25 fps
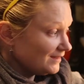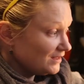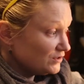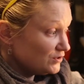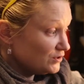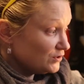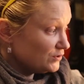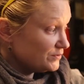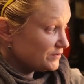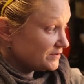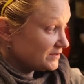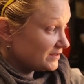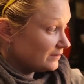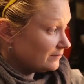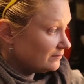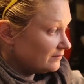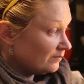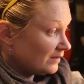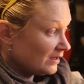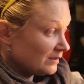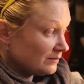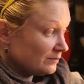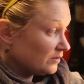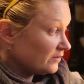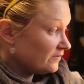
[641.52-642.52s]
use
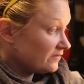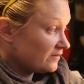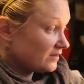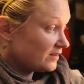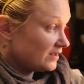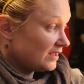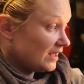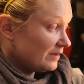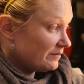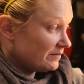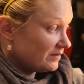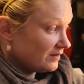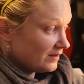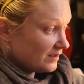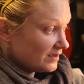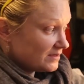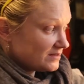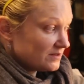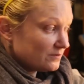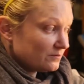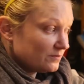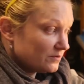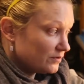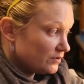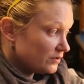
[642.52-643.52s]
them. I'm perfectly happy, like I
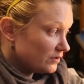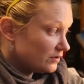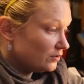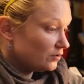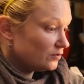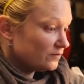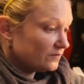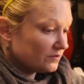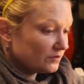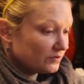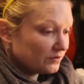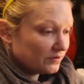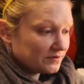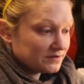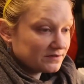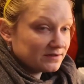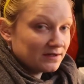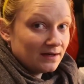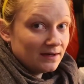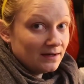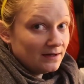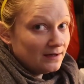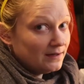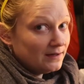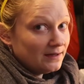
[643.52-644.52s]
said, with the clover hooks,
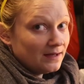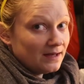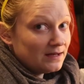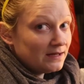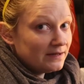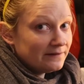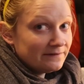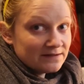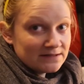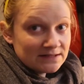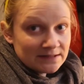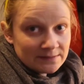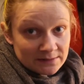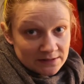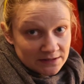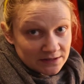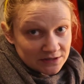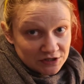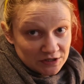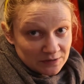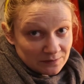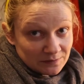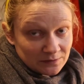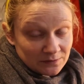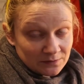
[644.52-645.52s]
and even some of the
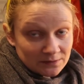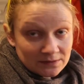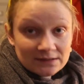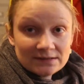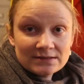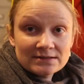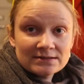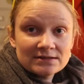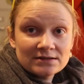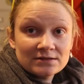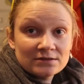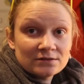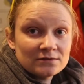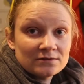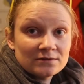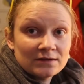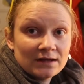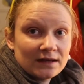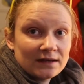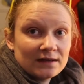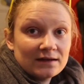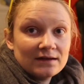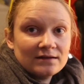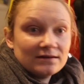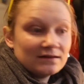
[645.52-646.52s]
cheaper ones, you know,
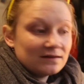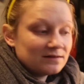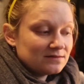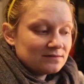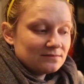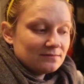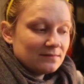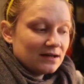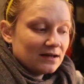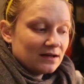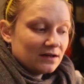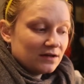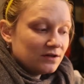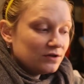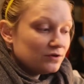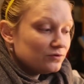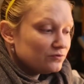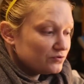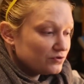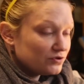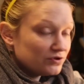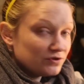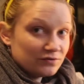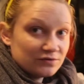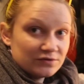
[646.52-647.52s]
like it doesn't make a
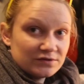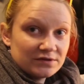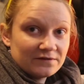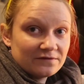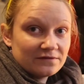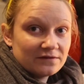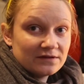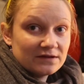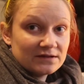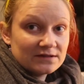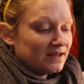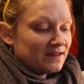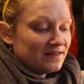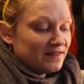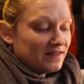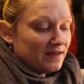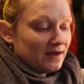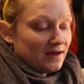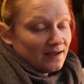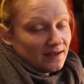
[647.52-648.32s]
huge difference.